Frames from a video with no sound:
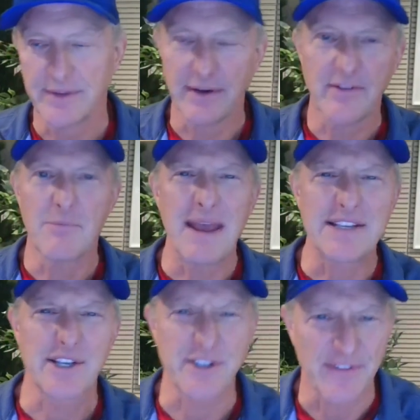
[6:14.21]
They don't even make
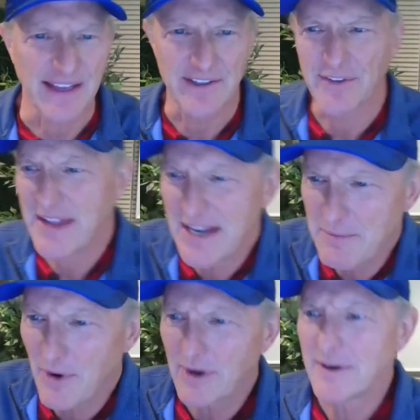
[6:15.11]
such a thing, do they
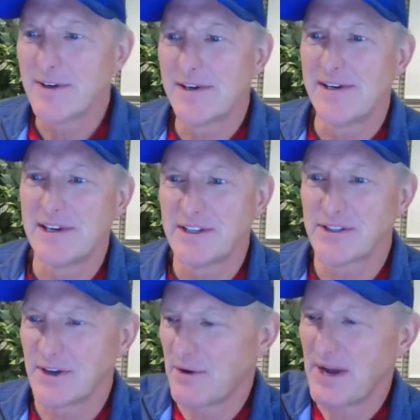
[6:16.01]
anymore?
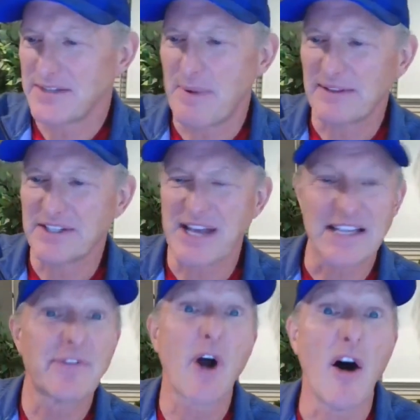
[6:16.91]
So anyway, it's about the
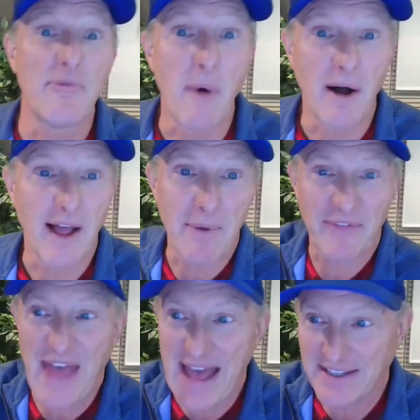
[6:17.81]
size of a golf ball. How
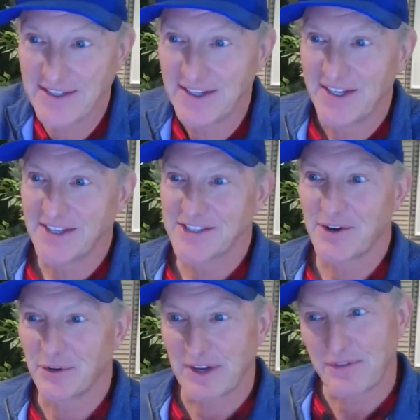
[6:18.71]
about that?
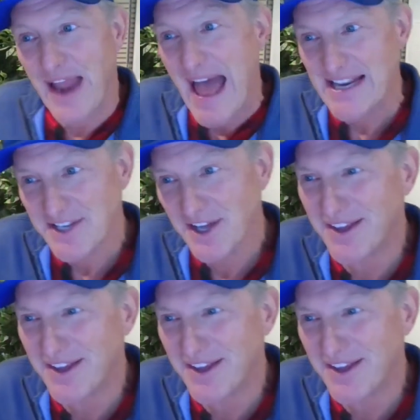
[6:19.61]
So only flat.